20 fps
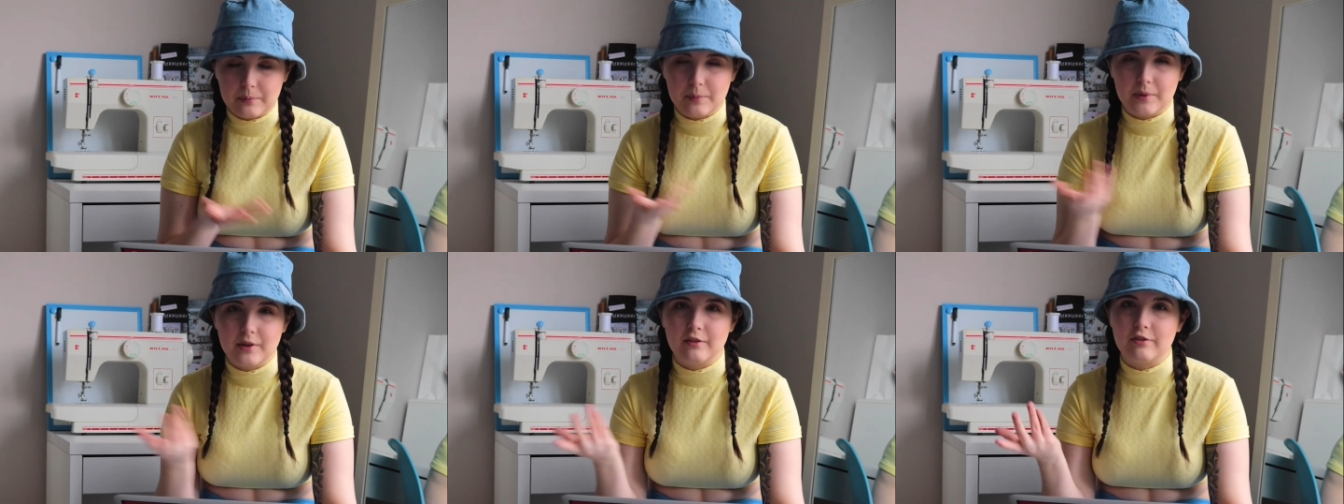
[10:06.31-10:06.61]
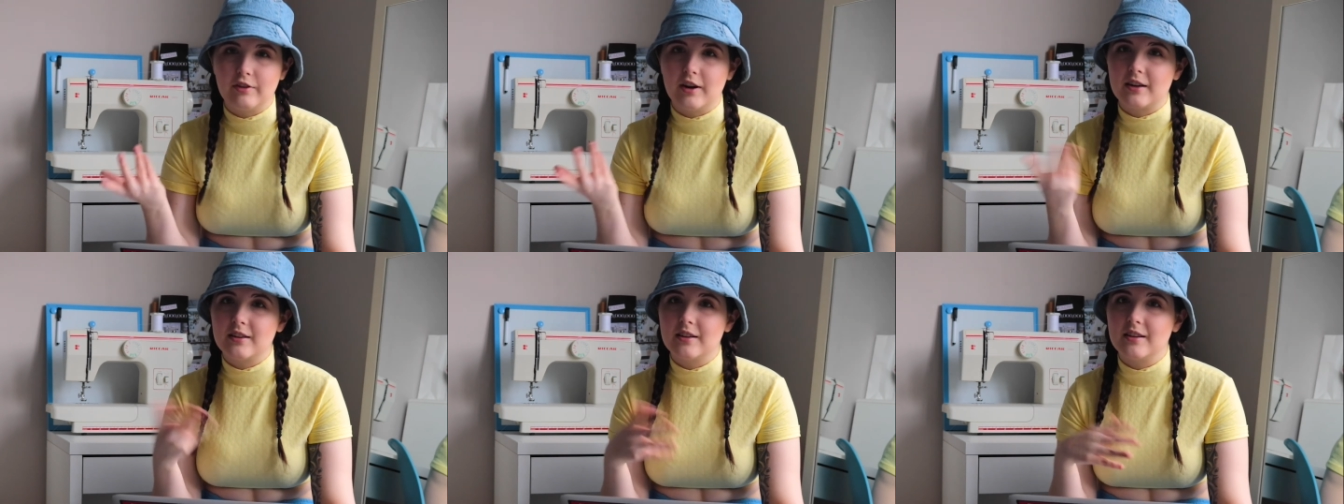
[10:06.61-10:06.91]
but the
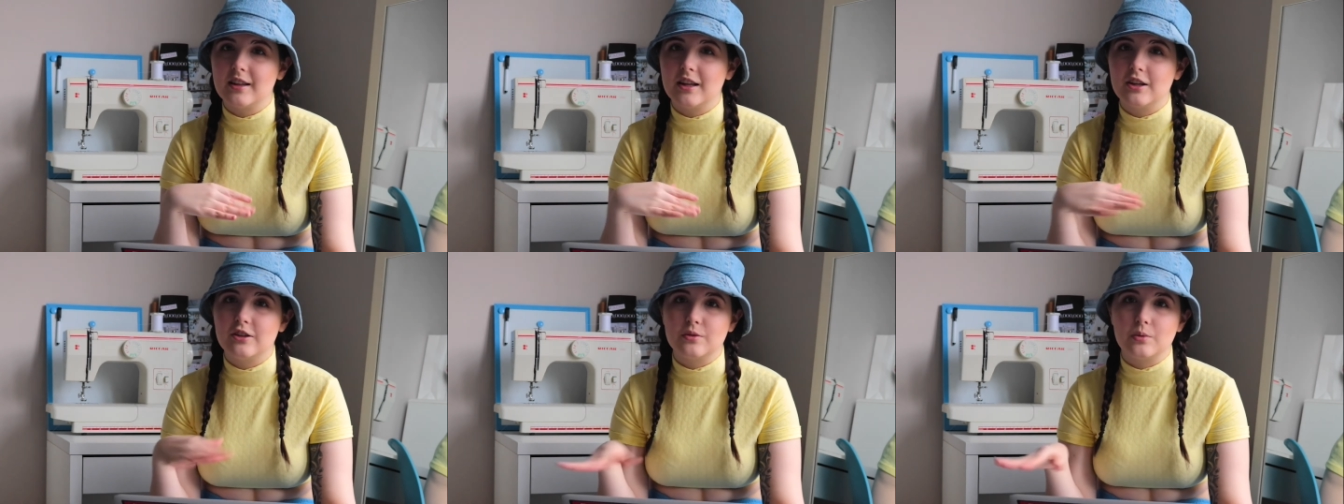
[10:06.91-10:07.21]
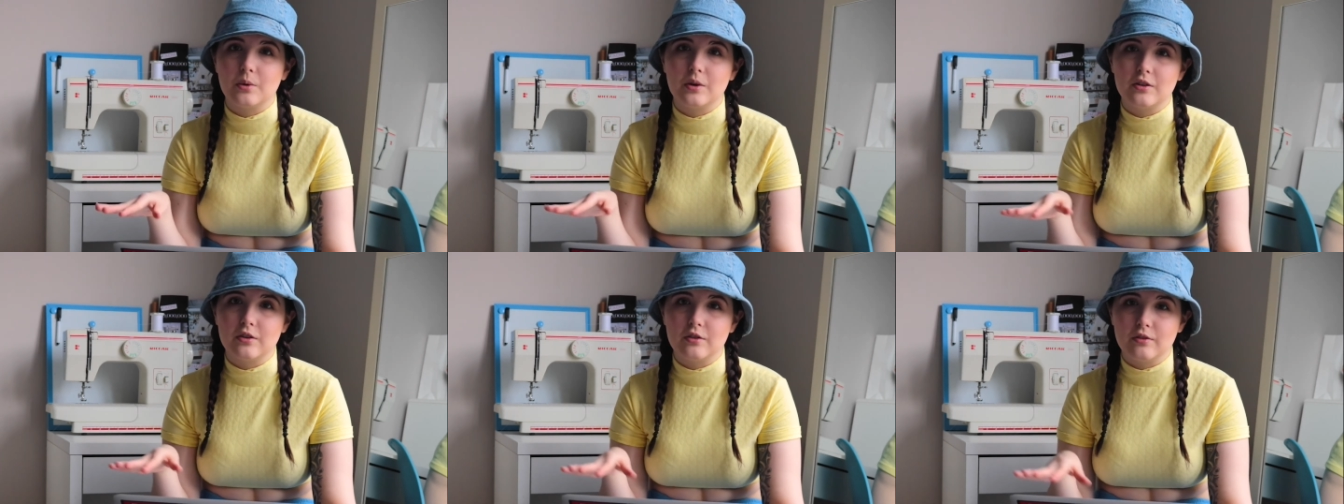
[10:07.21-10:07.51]
fact that they just
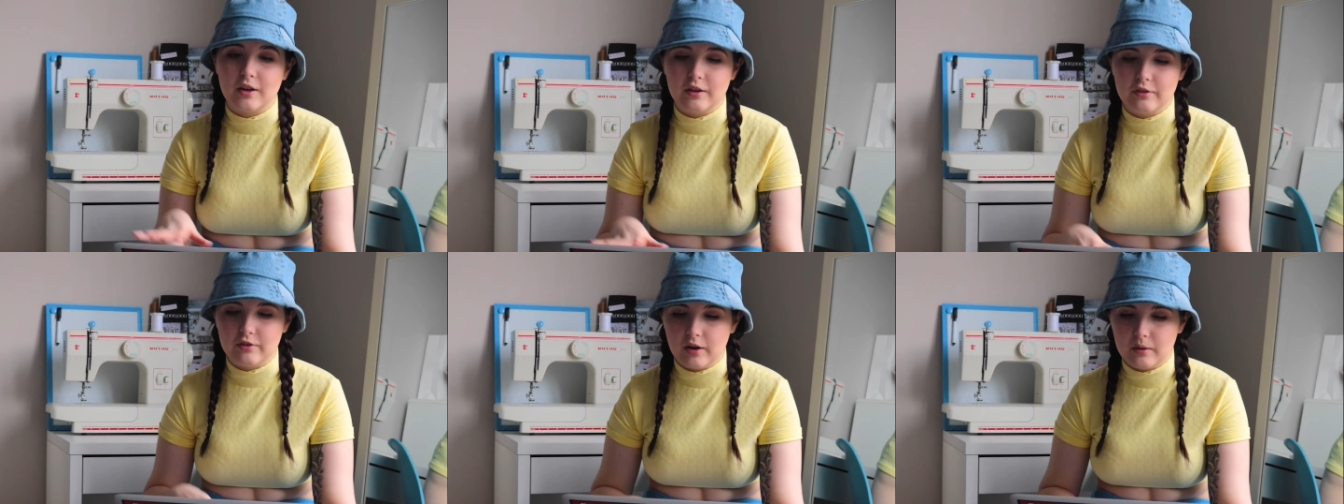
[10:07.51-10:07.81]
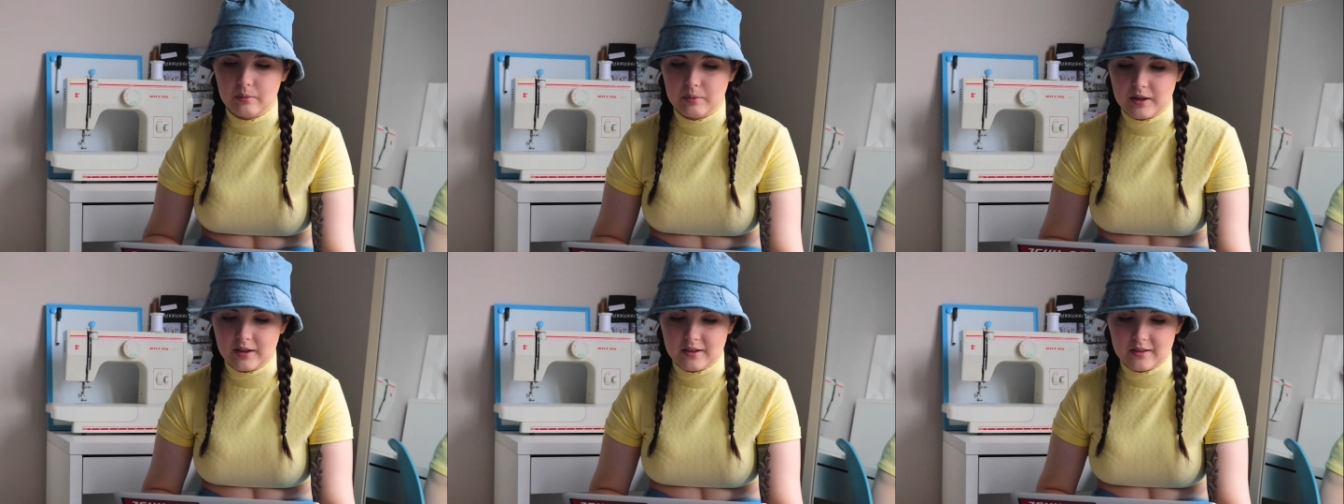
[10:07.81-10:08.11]
wanted to refund
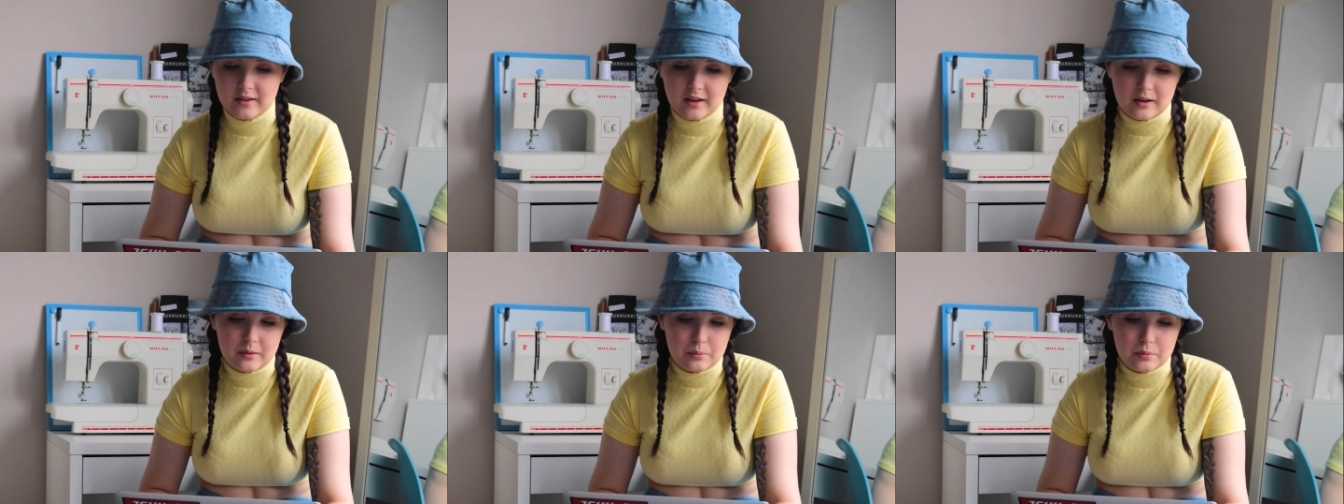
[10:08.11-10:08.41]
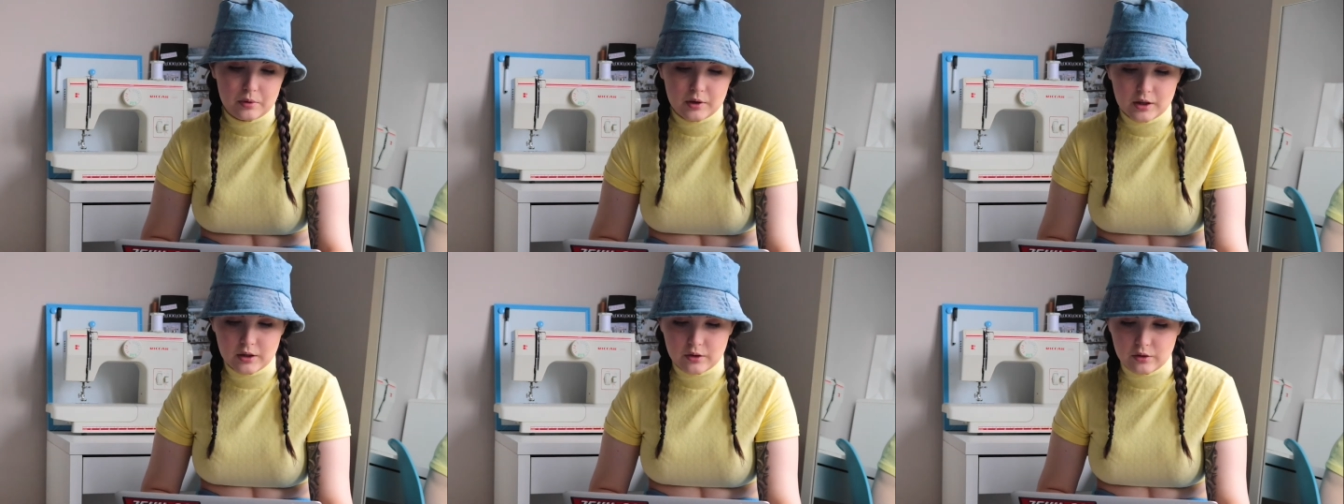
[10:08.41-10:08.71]
me is like
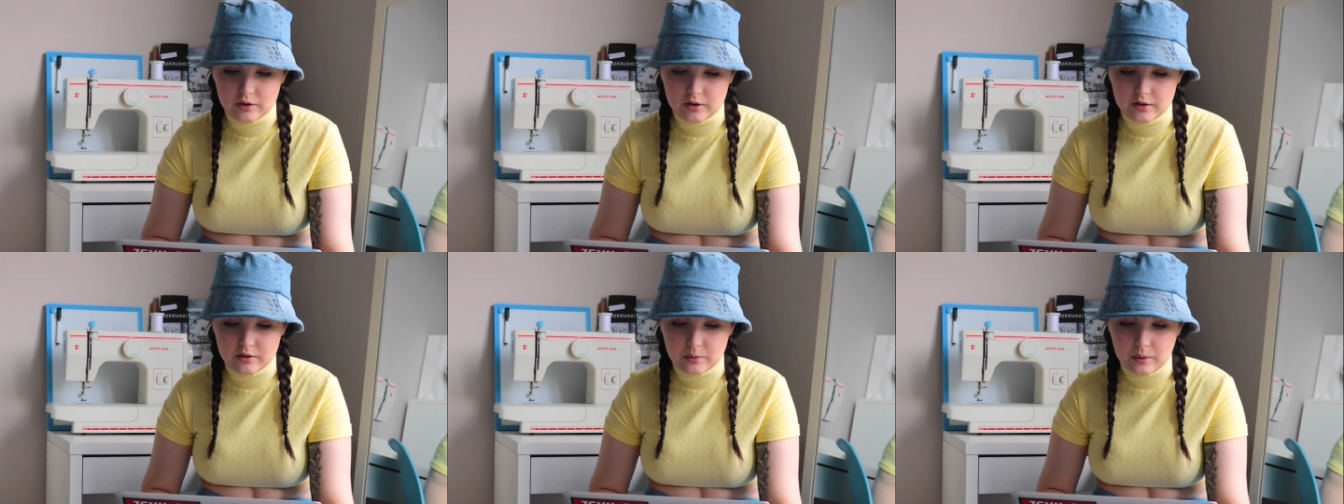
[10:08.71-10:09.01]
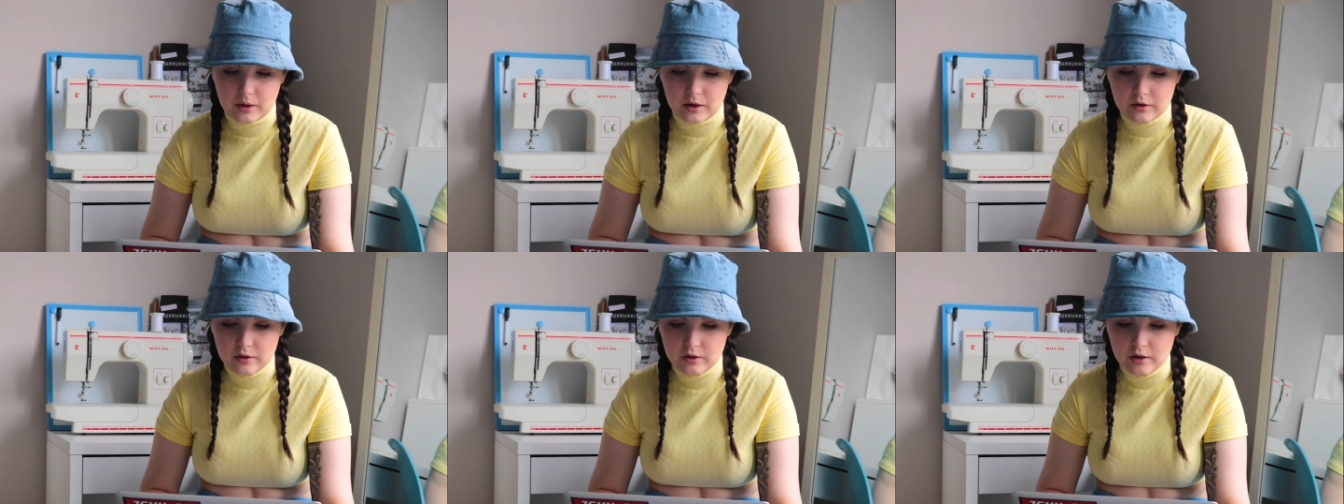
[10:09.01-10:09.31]
pretty good as
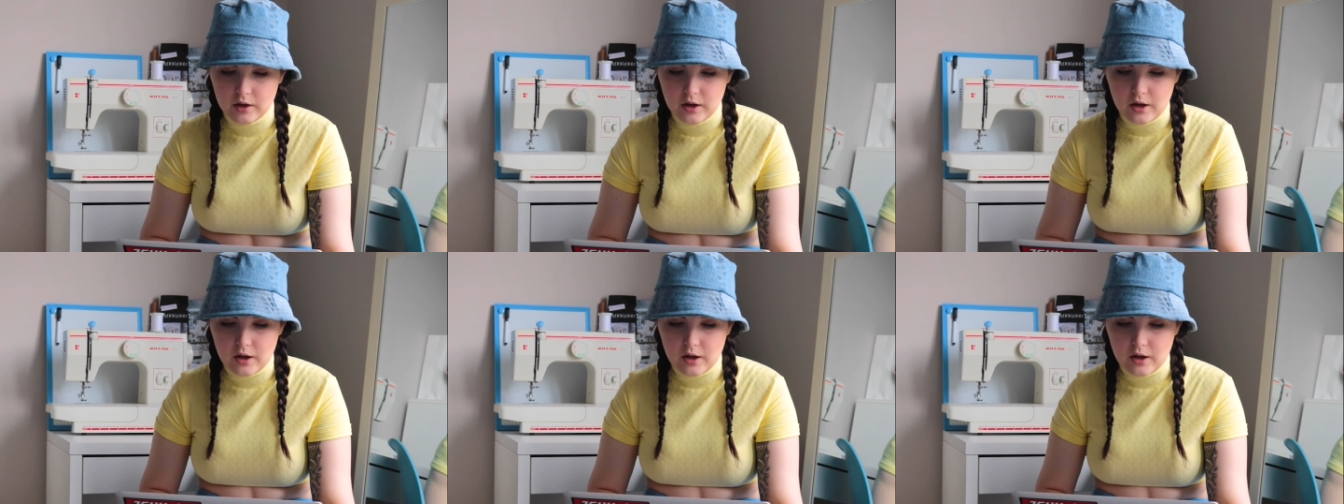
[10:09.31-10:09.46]
well.